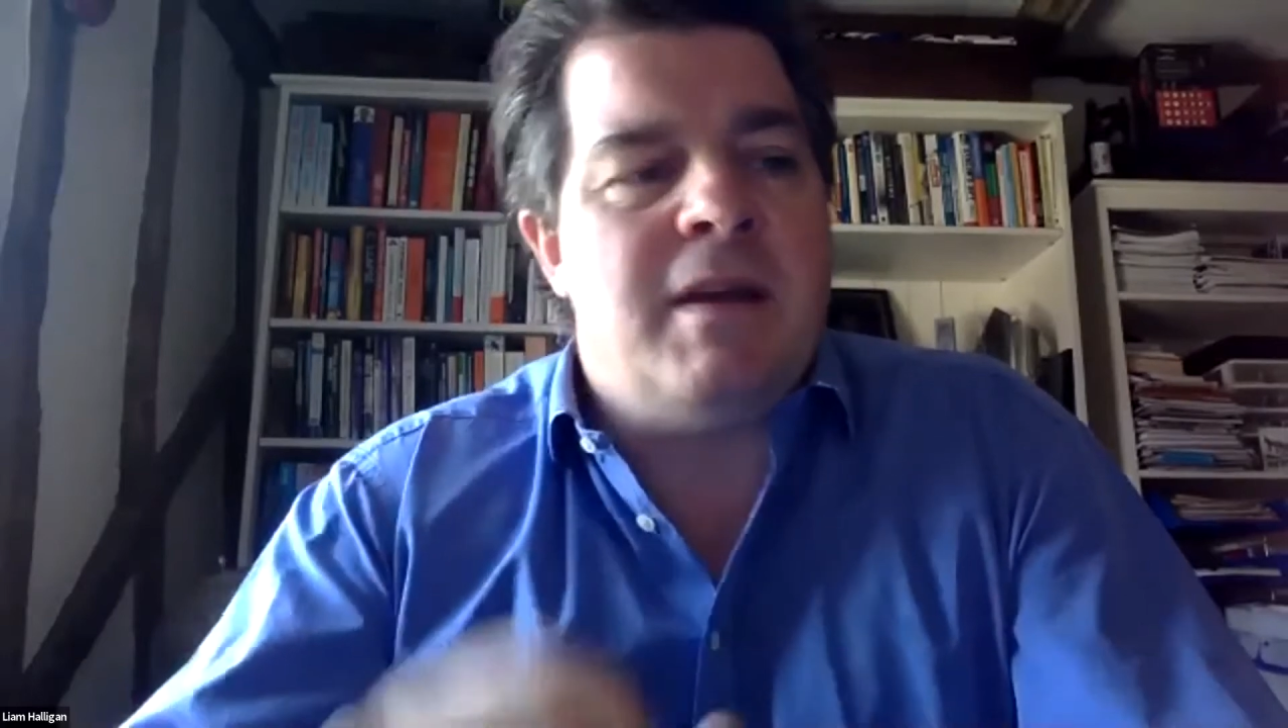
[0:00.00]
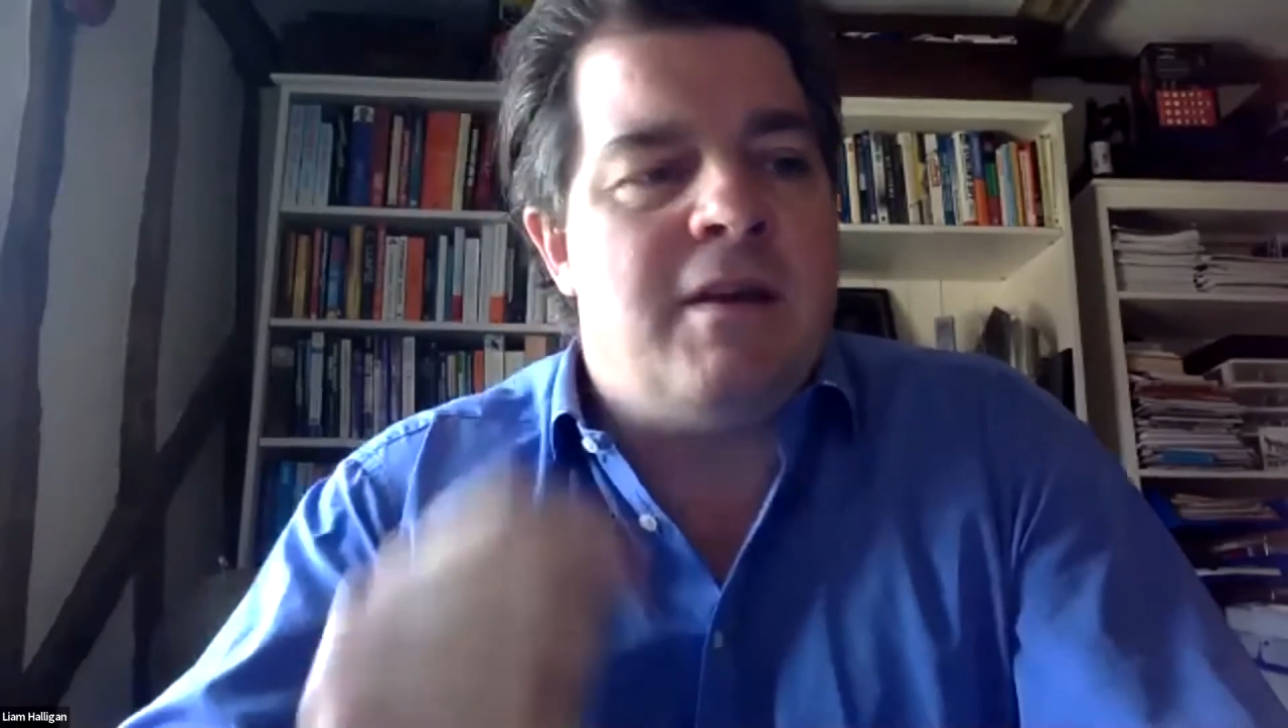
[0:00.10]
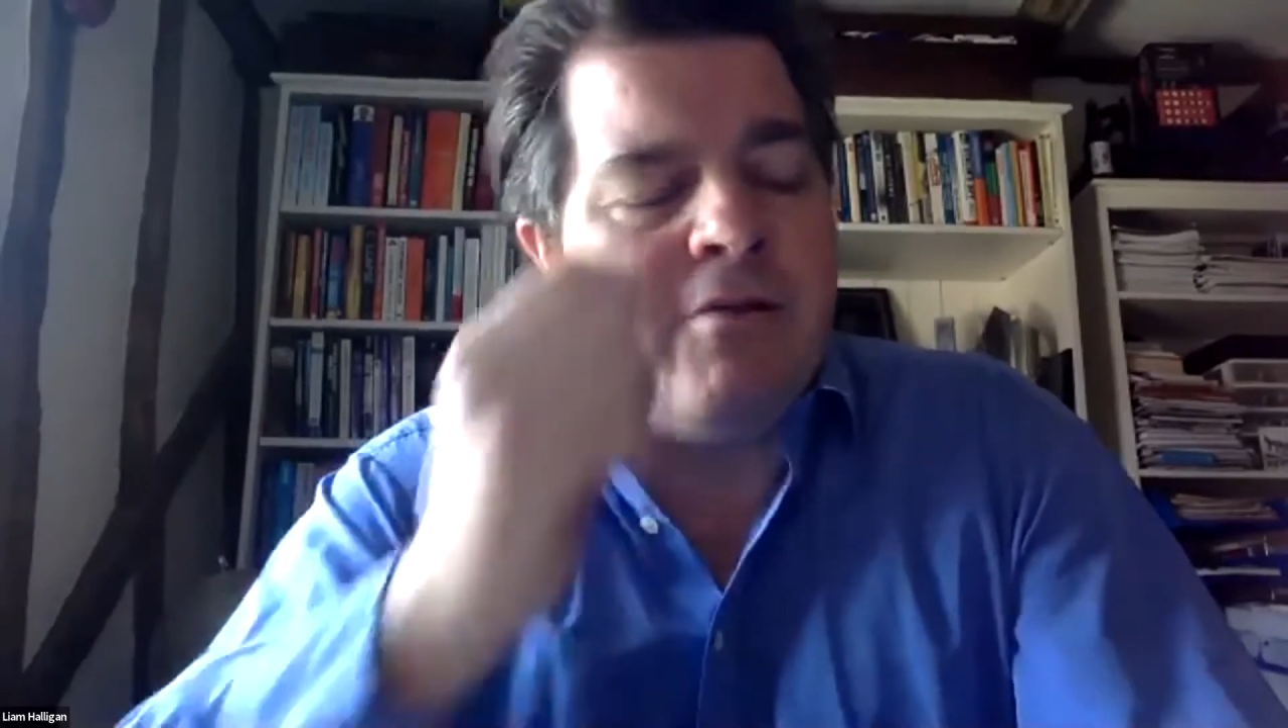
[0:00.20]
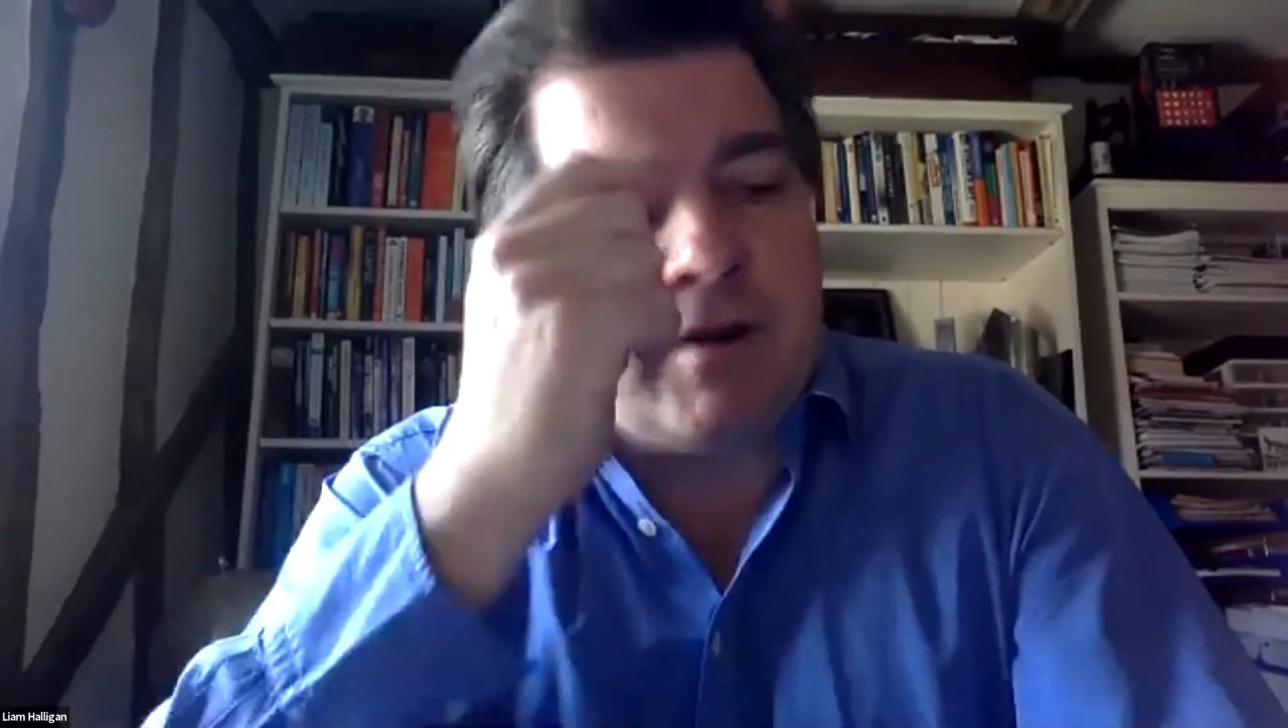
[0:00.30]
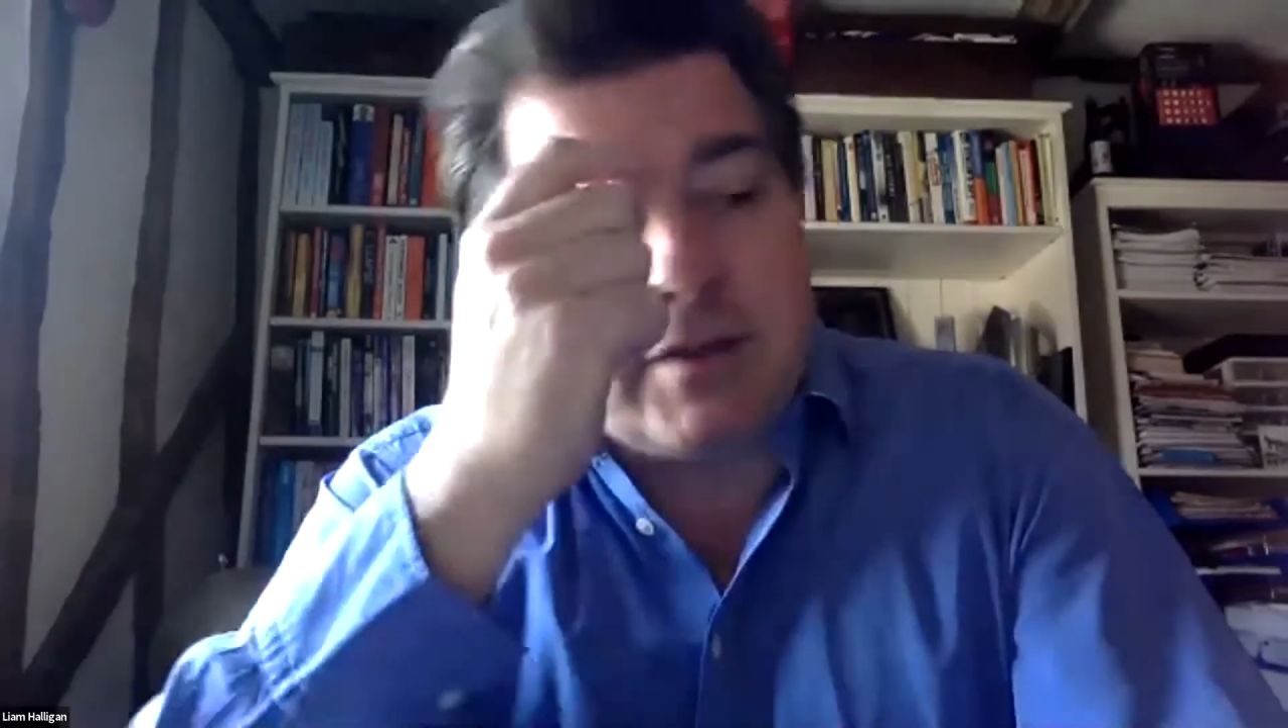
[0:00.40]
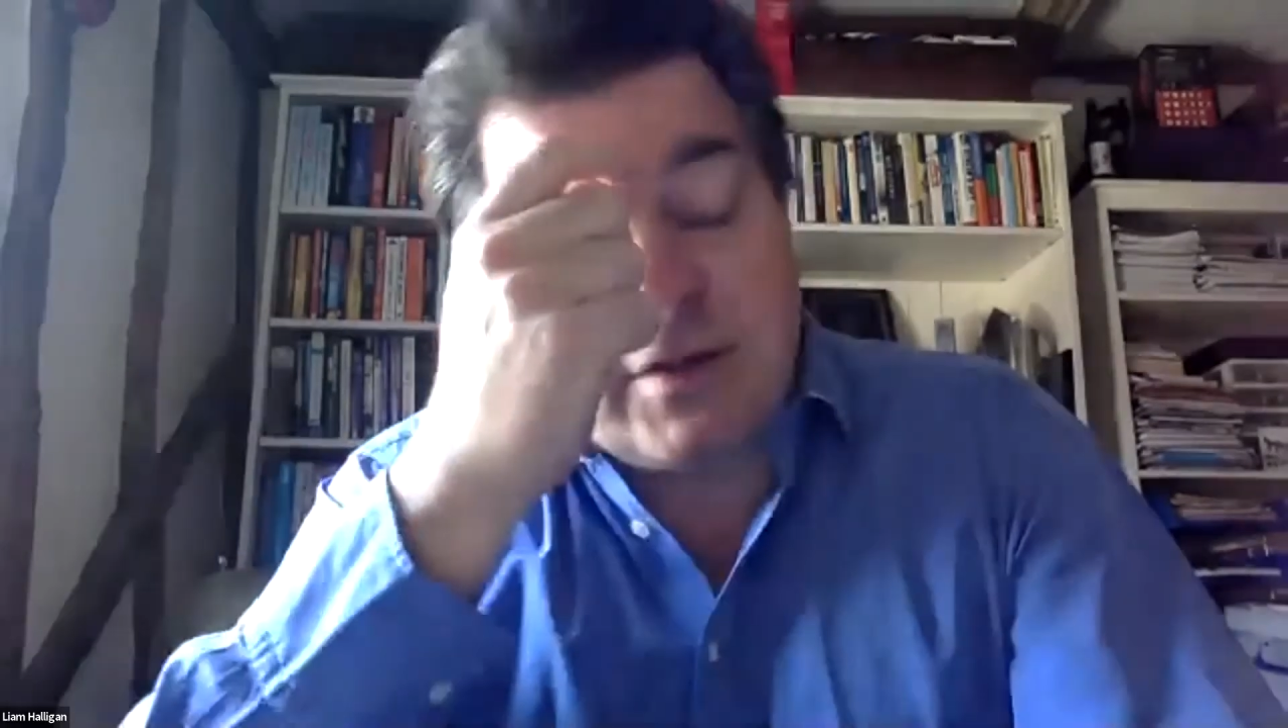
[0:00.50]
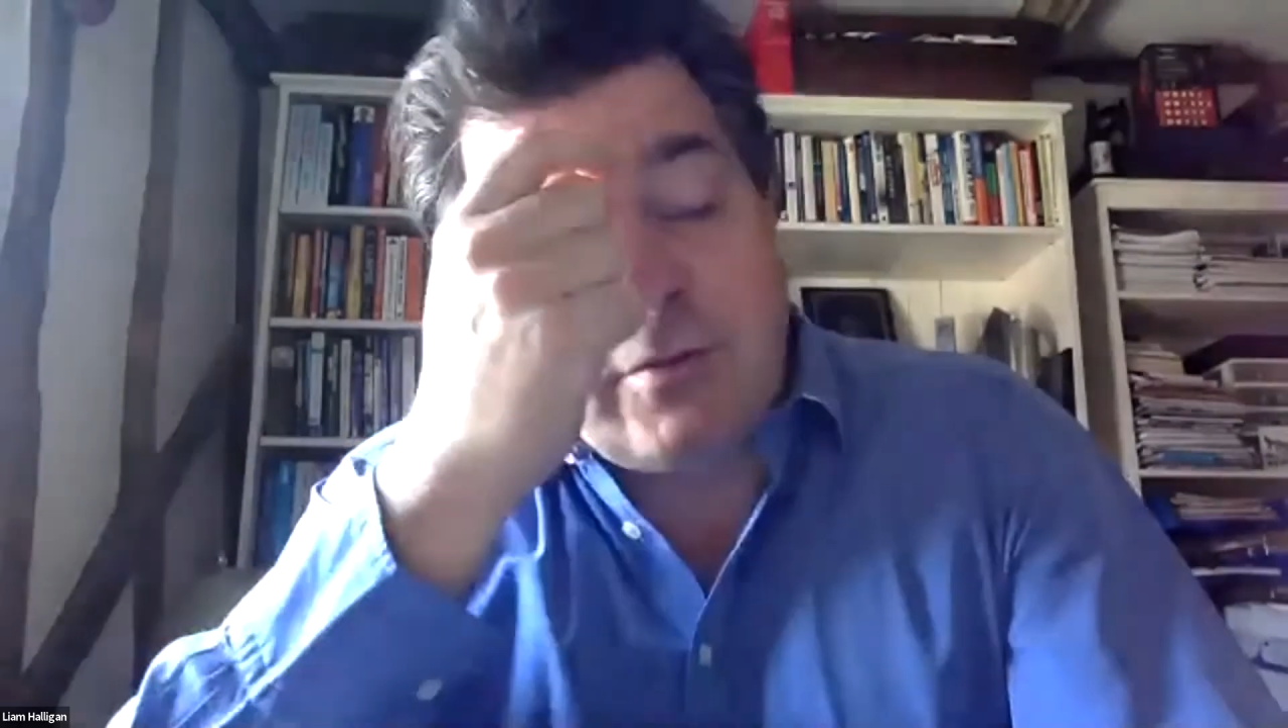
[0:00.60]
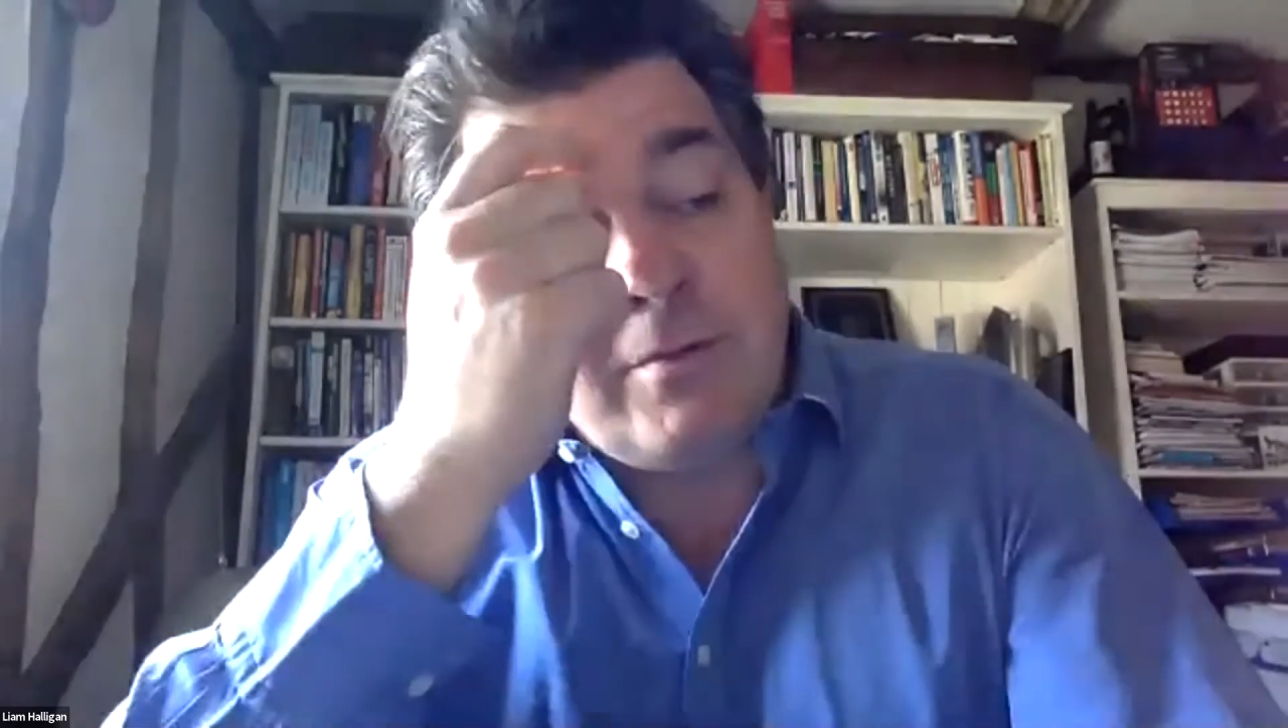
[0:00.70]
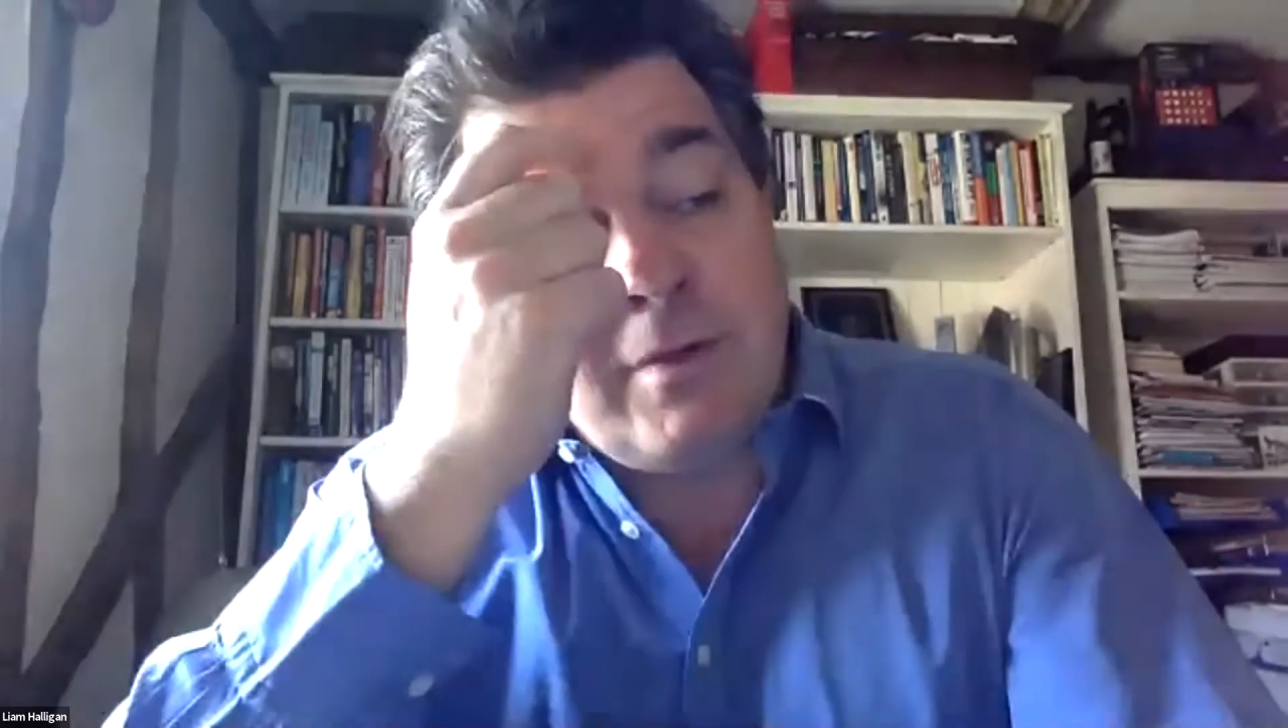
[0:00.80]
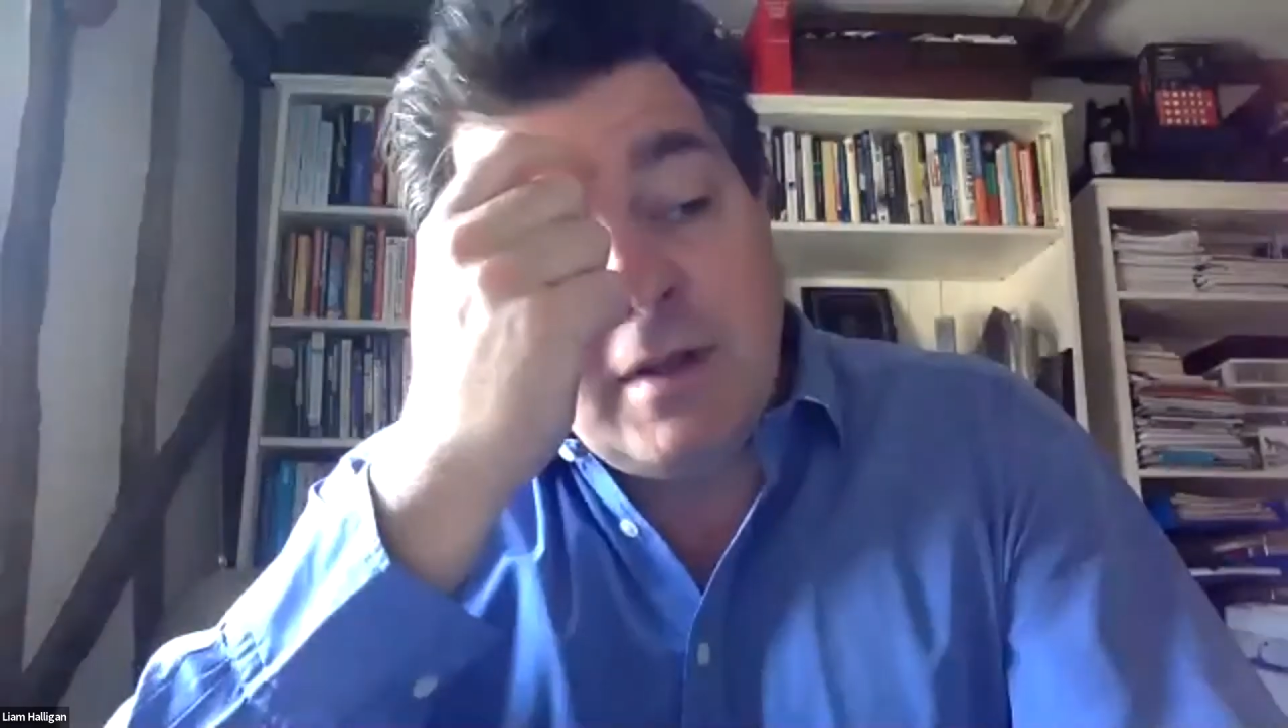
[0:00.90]
in your
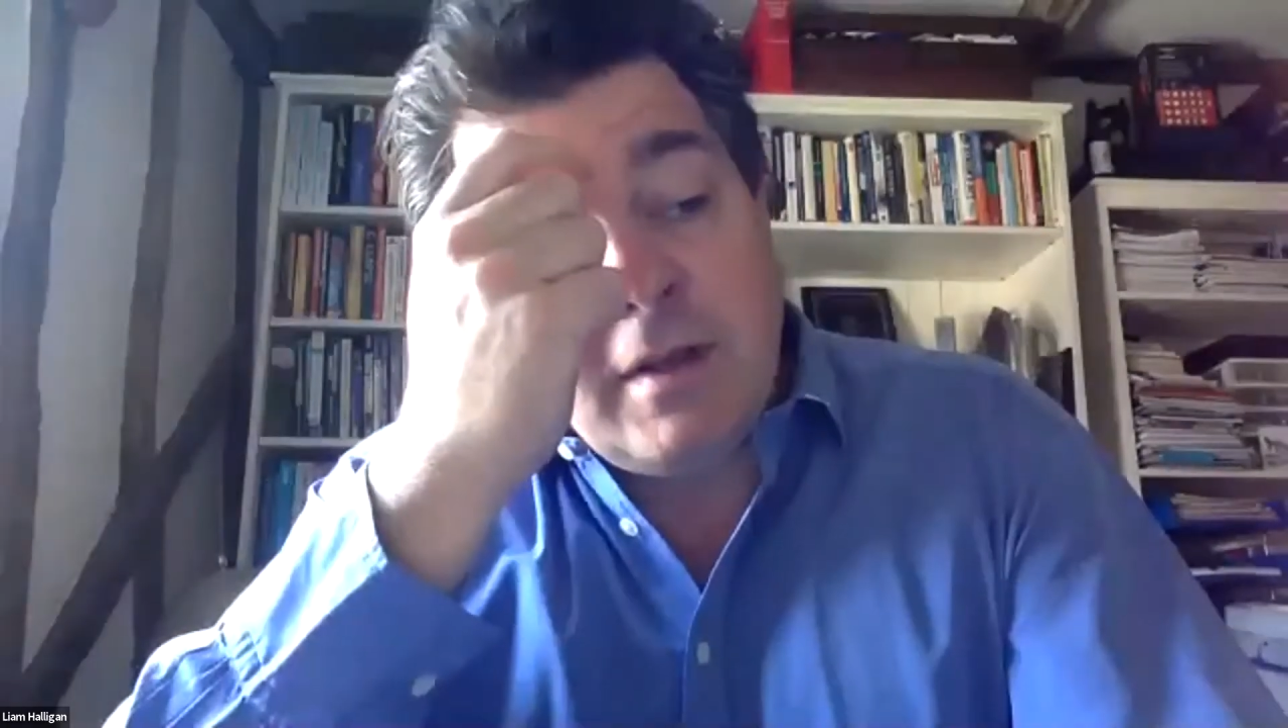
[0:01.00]
article